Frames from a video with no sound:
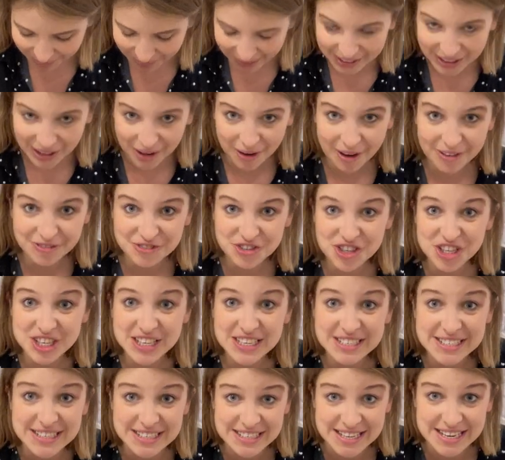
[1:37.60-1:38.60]
Now I've
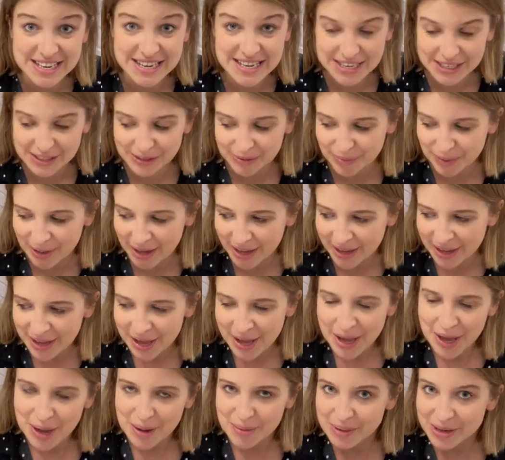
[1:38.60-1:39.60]
cheated a little bit
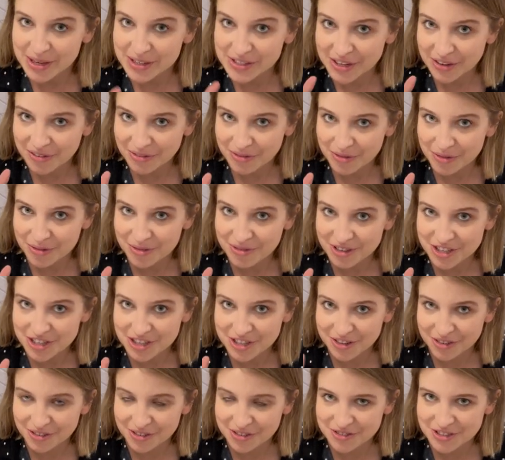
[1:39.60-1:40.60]
because I've already
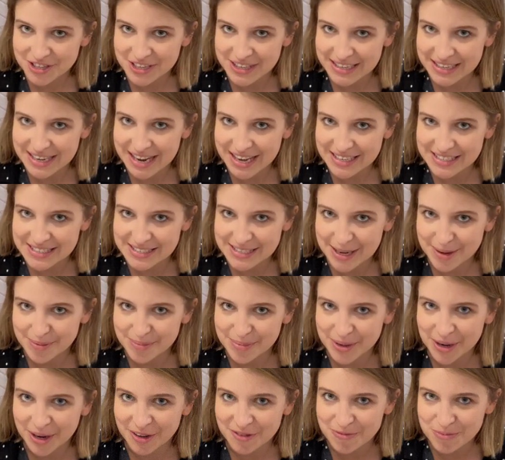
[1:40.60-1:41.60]
gone on to the next step
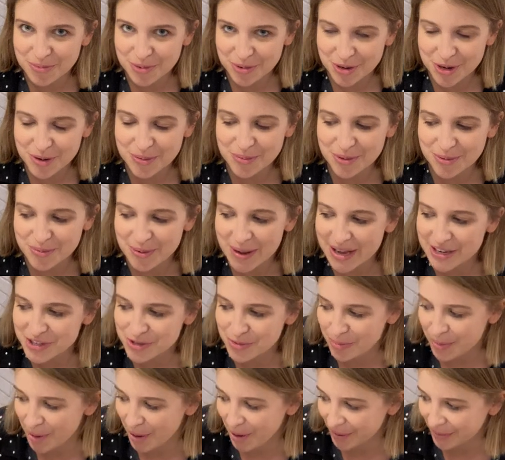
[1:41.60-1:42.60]
and I've pre-prepared a
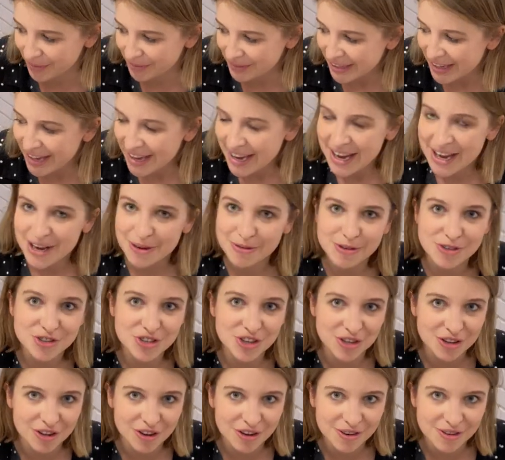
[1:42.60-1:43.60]
bowl, which
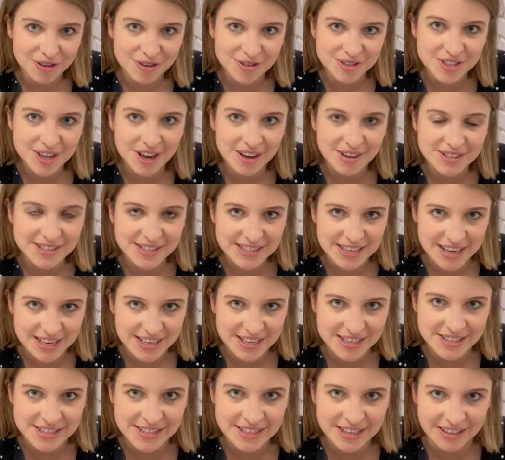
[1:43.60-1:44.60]
includes our
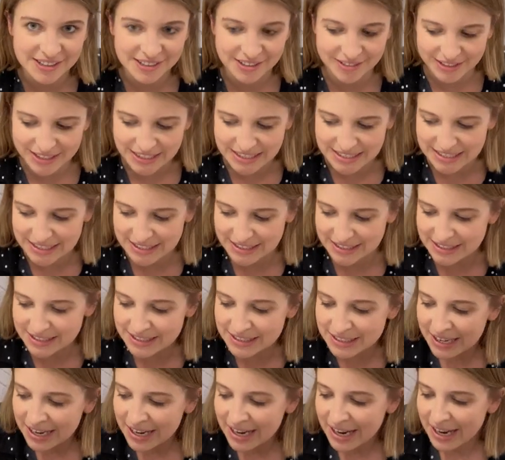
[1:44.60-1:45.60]
second ingredient.
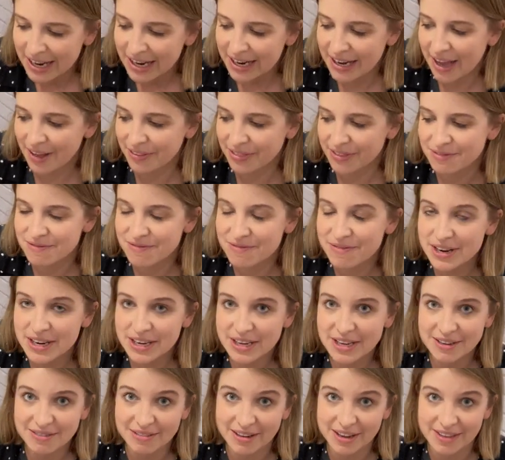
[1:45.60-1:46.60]
Now the
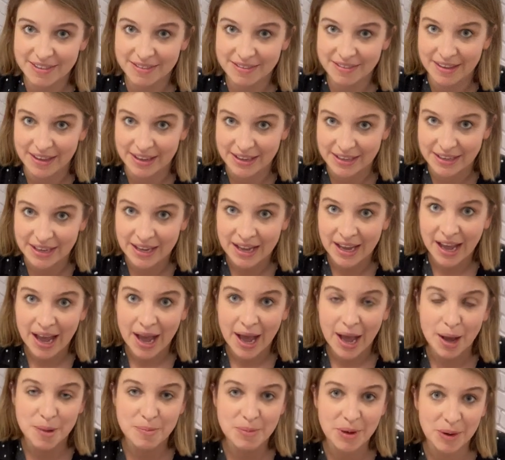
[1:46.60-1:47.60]
really great thing
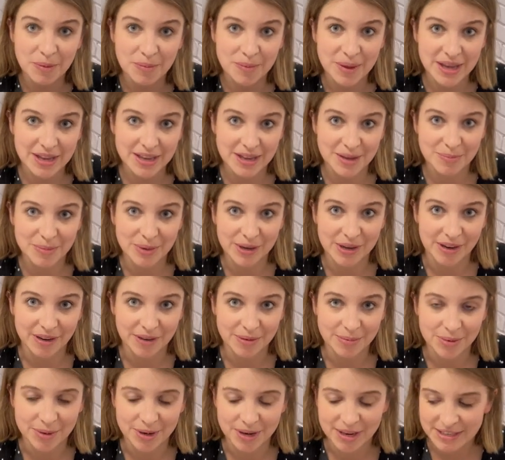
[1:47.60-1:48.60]
about making
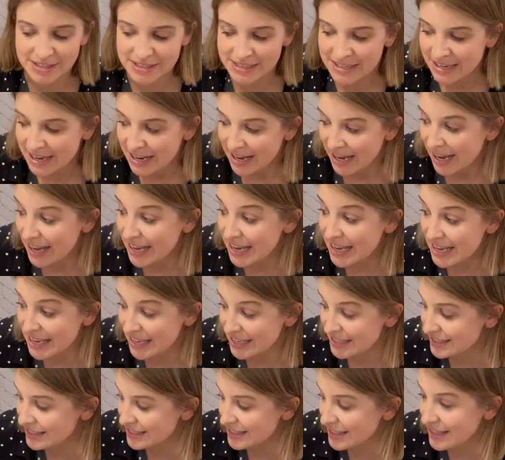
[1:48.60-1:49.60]
banana bread
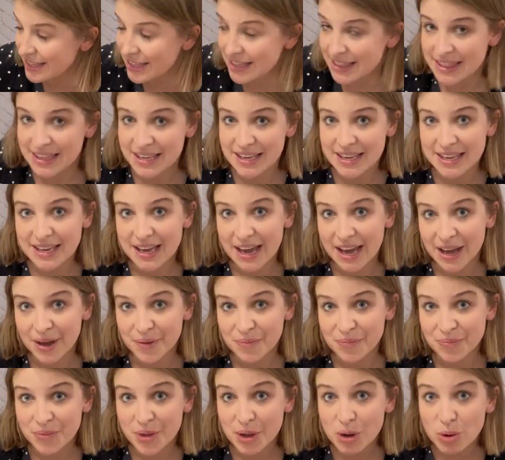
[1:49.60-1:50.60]
is that the
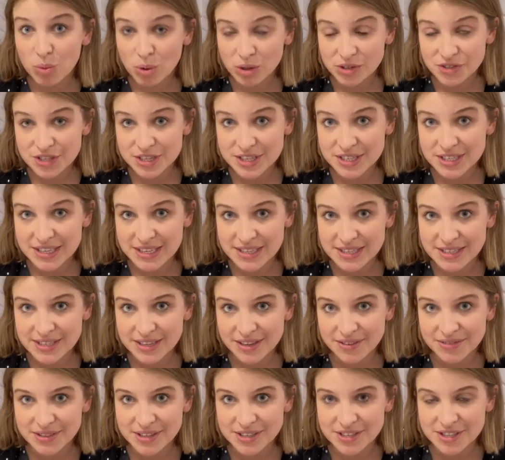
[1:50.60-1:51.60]
um, quantities
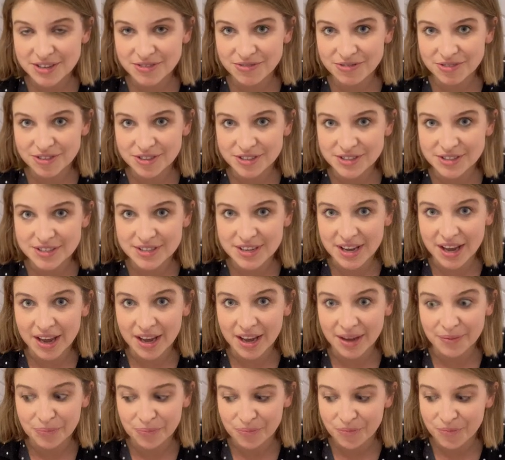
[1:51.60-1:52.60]
of the different
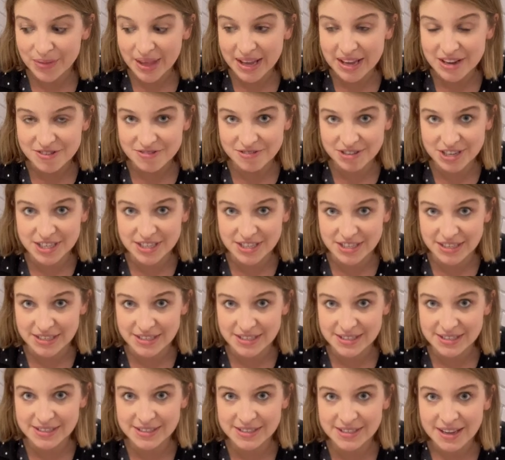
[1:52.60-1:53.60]
um,
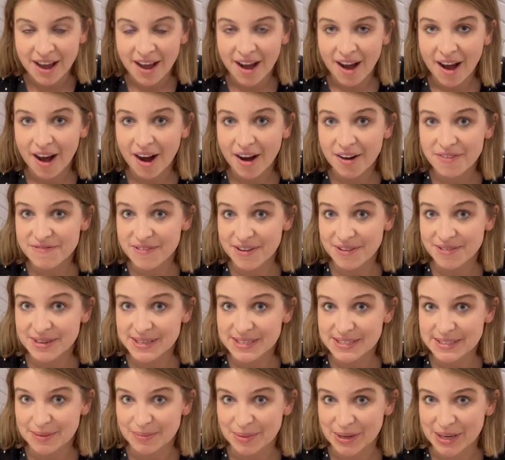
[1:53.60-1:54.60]
ingredients are very
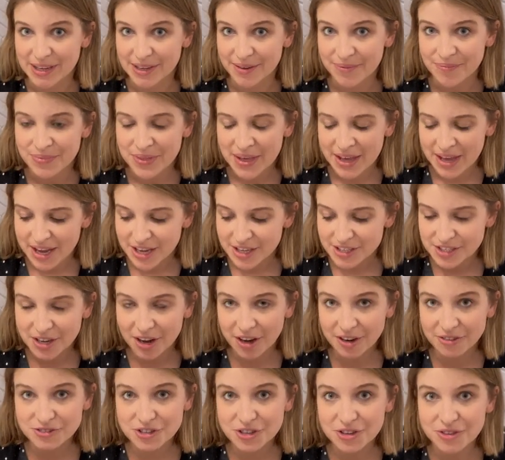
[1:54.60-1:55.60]
similar. So
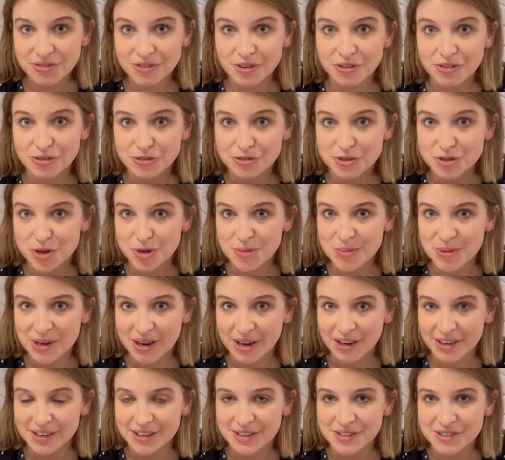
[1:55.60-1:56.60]
after you've got your two
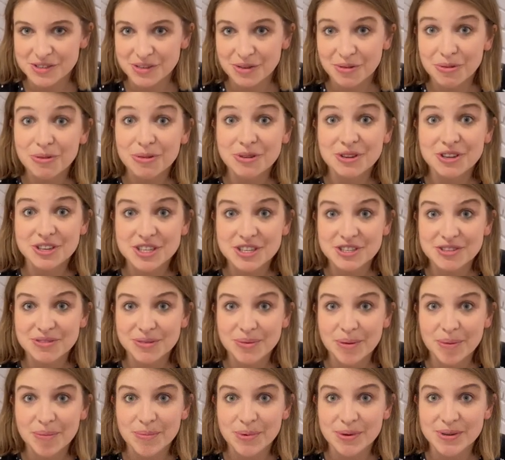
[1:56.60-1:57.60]
bananas, all you need to
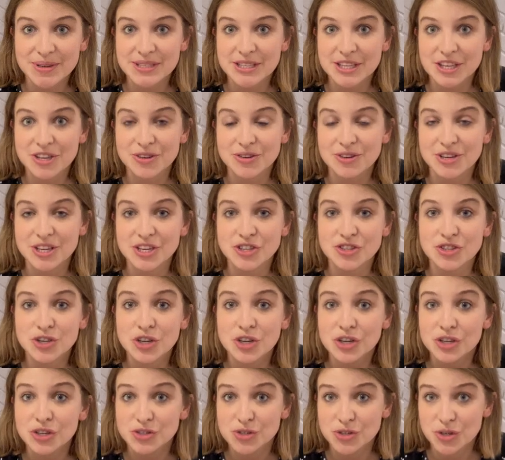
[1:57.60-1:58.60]
remember is that you need
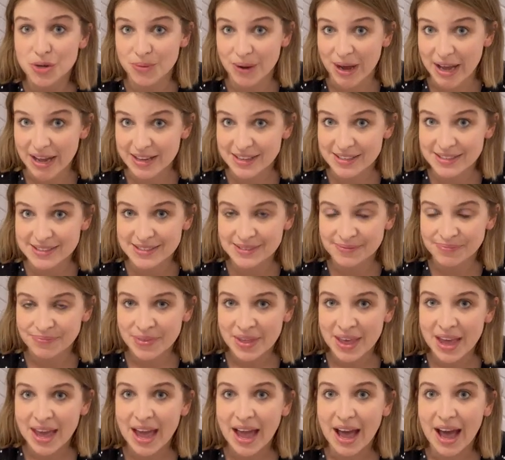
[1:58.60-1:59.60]
two eggs,
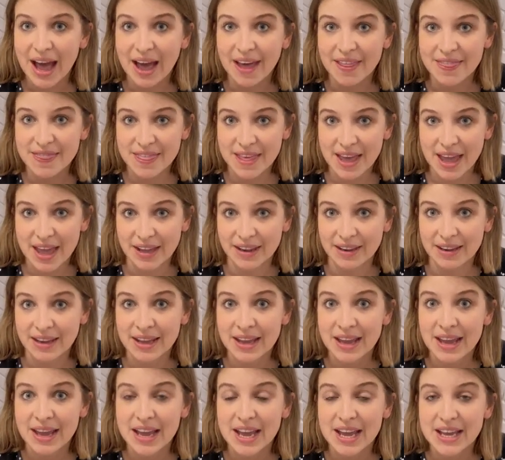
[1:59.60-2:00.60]
and then
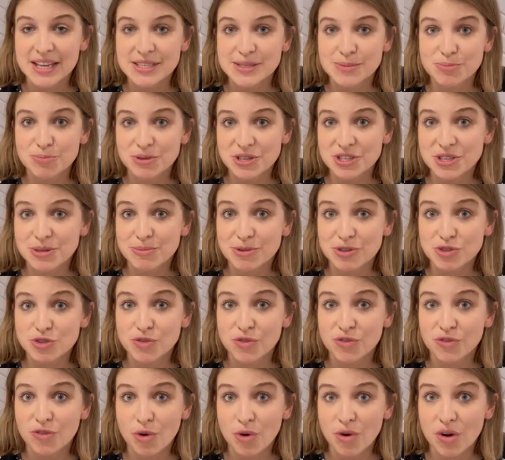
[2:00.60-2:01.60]
it's pretty much
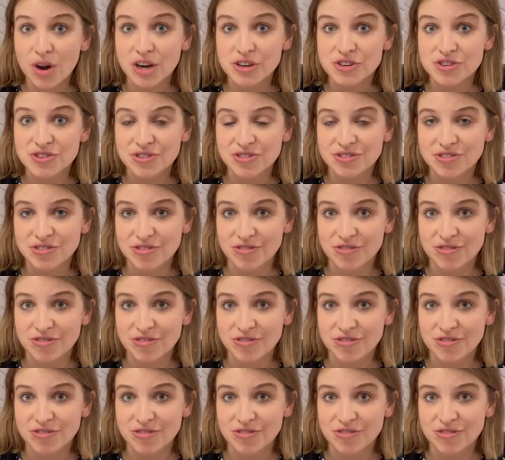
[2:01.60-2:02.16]
400